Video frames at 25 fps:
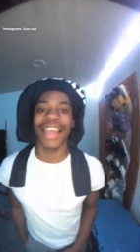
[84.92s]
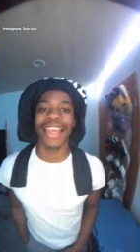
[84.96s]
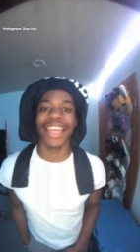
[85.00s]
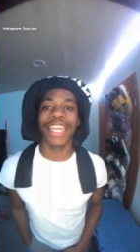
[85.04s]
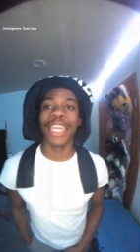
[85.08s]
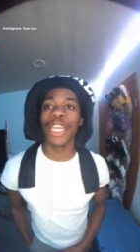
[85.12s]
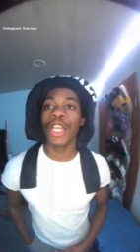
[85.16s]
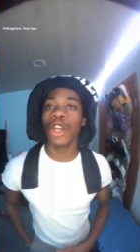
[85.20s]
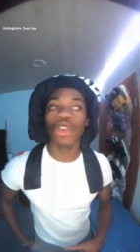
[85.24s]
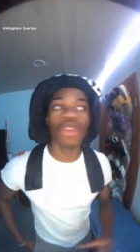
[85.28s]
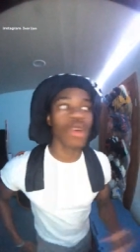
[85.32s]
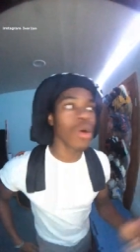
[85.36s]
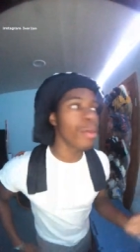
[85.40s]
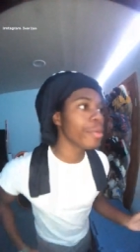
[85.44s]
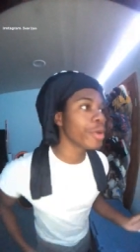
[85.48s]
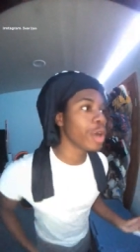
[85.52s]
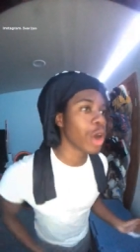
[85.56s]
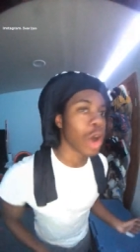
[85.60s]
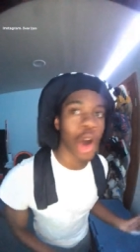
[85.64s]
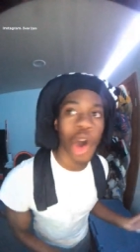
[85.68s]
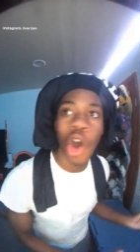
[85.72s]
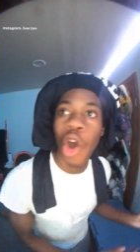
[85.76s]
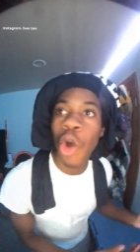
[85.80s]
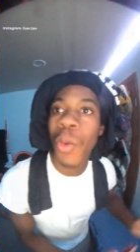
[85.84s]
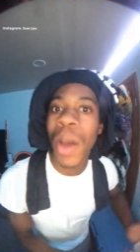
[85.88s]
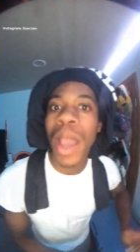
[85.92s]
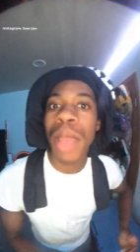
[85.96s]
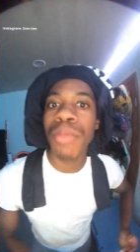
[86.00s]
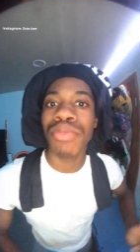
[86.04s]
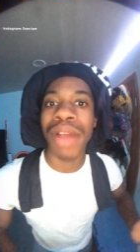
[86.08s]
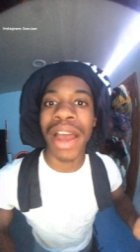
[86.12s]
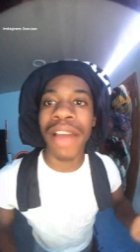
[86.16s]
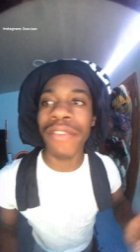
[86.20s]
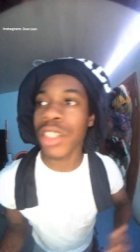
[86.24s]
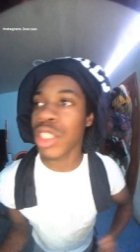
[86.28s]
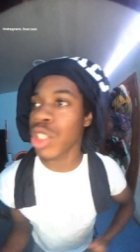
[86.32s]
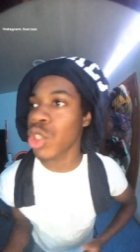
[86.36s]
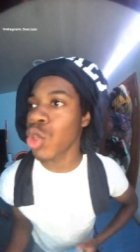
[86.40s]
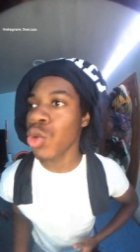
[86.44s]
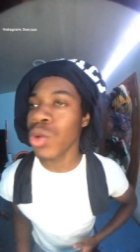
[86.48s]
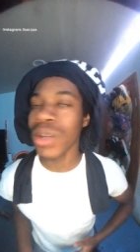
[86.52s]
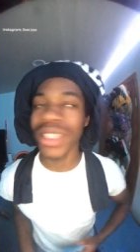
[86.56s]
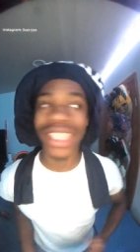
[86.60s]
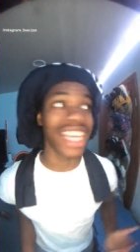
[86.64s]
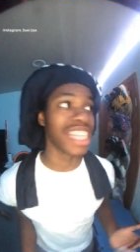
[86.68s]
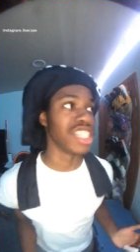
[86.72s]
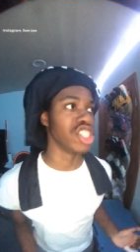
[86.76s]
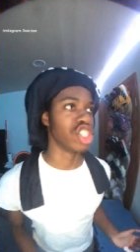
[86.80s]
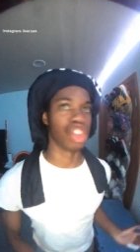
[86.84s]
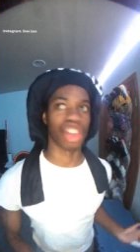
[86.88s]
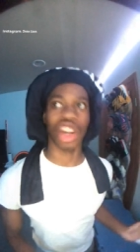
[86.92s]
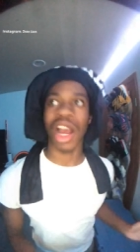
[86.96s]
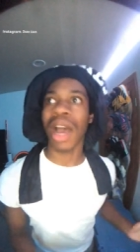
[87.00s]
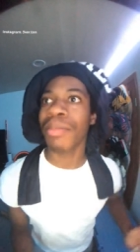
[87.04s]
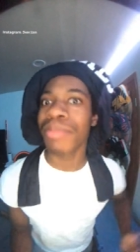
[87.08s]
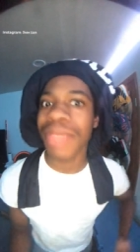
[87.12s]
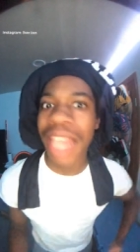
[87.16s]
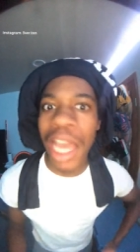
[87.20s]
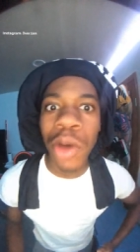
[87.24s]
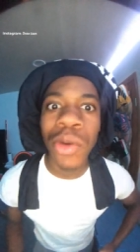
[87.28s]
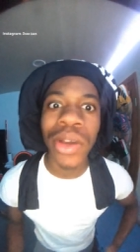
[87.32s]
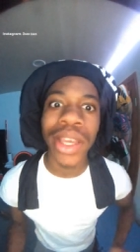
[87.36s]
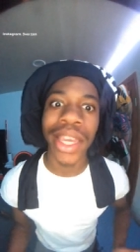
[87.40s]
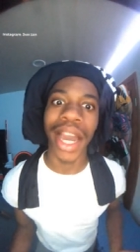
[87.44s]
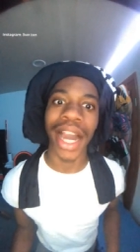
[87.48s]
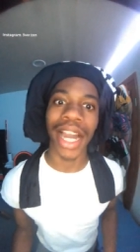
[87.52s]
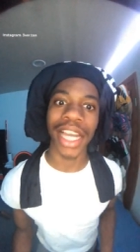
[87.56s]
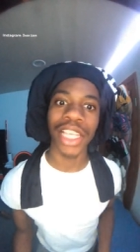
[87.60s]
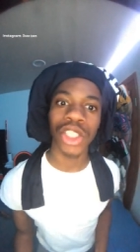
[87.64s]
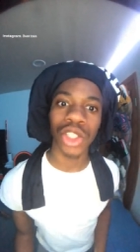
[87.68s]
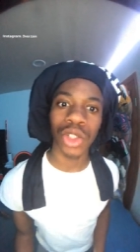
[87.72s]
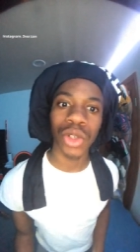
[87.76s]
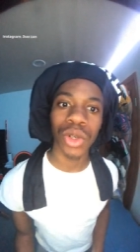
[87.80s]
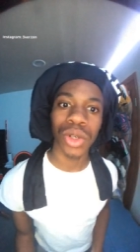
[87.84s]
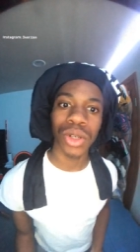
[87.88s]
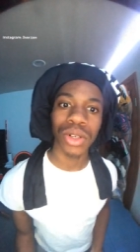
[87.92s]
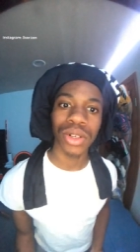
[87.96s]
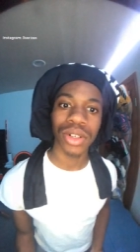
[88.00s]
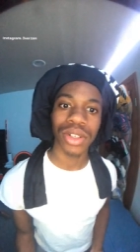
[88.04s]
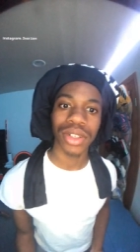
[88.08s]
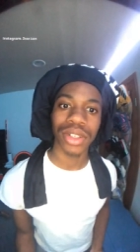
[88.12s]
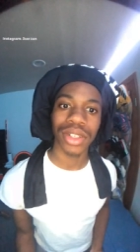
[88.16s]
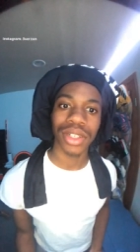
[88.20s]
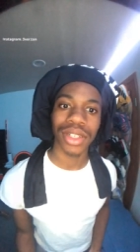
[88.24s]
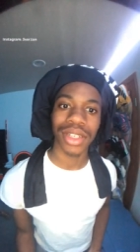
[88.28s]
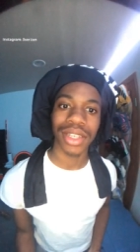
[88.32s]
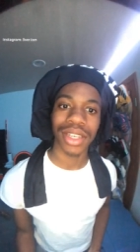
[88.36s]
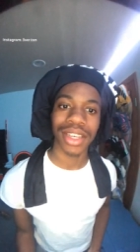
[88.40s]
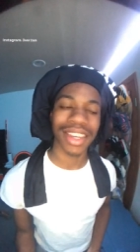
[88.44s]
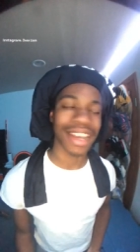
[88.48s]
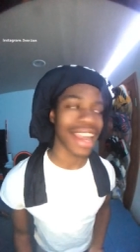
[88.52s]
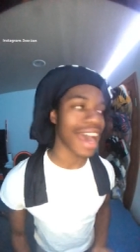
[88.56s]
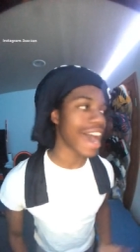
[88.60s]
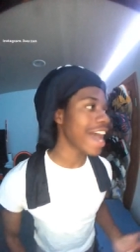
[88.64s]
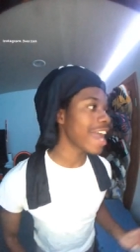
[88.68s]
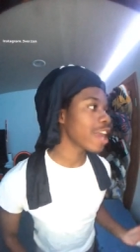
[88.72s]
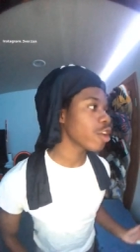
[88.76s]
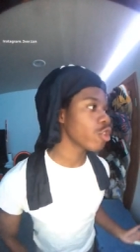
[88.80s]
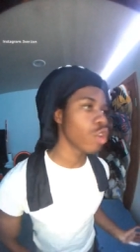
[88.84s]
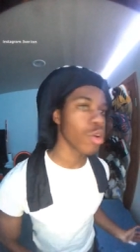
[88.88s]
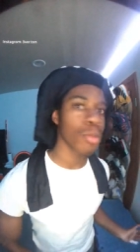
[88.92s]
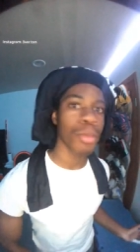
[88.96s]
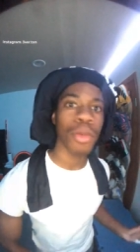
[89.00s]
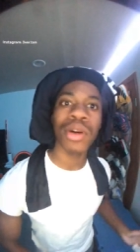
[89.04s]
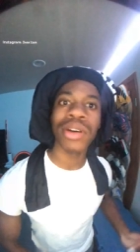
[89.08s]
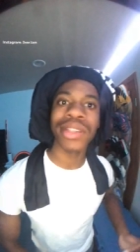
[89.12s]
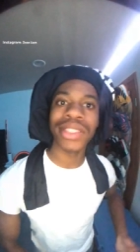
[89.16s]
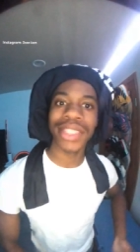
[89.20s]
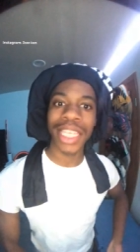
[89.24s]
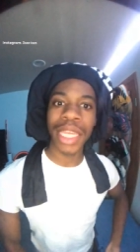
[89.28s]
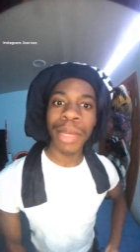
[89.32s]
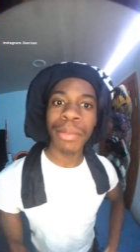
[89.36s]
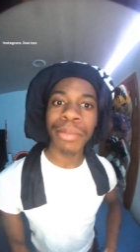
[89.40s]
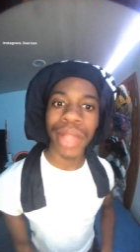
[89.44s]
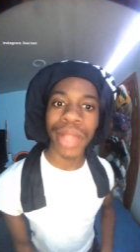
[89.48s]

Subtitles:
He grew up in an all-white private school and then dropped out in high school. And I grew up on D